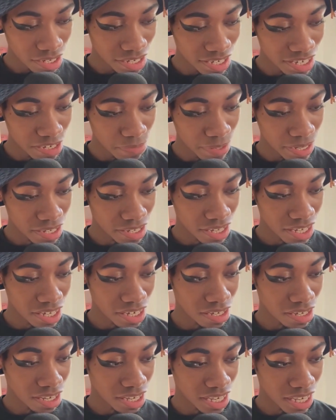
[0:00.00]
to be
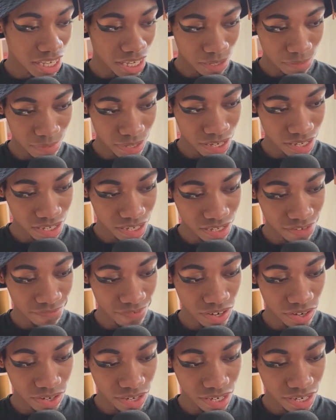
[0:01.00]
cleaned again because it's
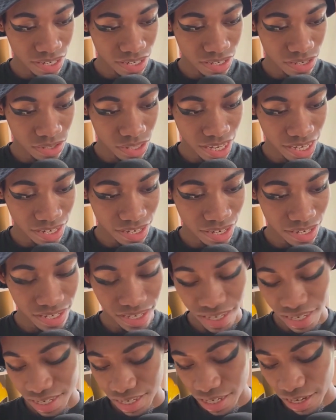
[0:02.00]
very like
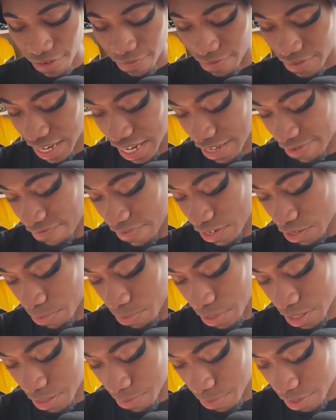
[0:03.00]
dusty and stuff. It has
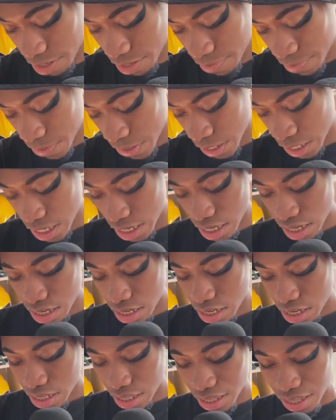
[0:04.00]
fingerprints, but
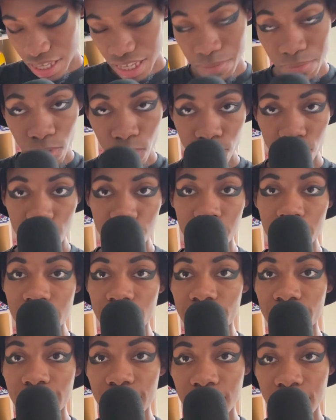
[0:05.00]
the most
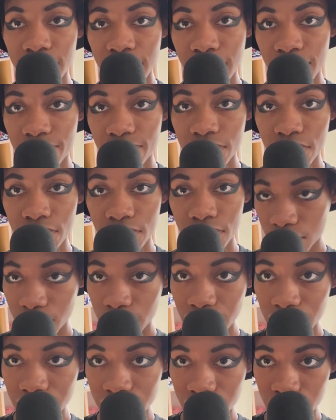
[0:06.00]
expensive thing that I have here
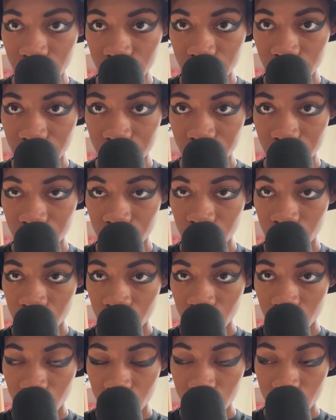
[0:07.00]
is this.
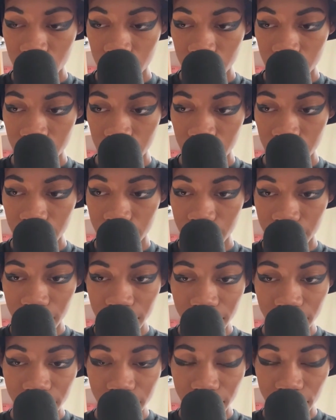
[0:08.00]

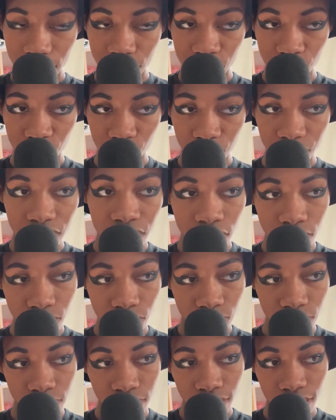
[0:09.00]
This is a
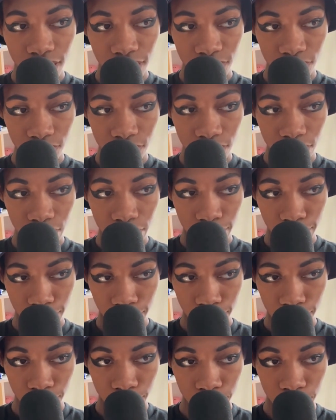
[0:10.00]
$300
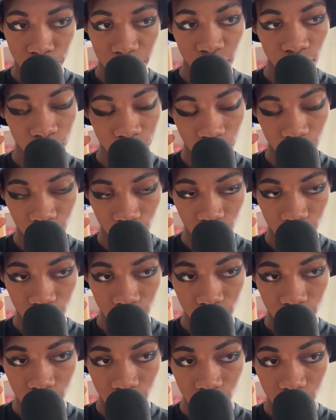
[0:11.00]
belt buckle
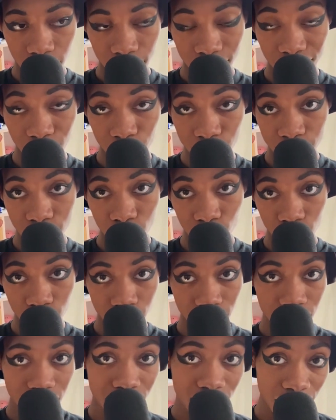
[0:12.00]
that was sold on
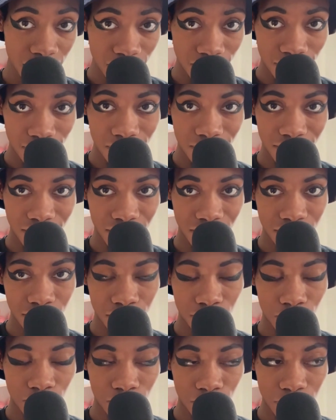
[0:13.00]
the site that I
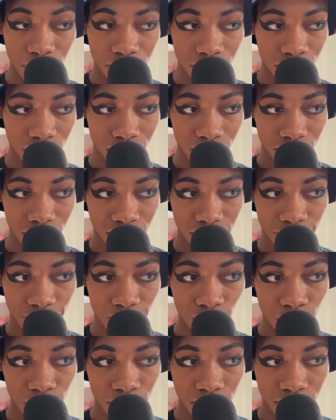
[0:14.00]
just mentioned like a
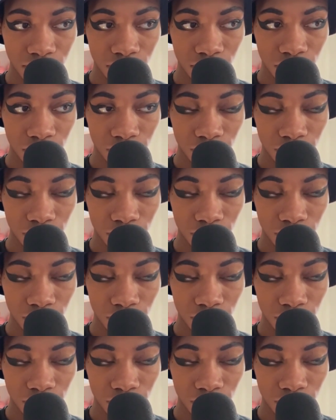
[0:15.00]
few minutes ago.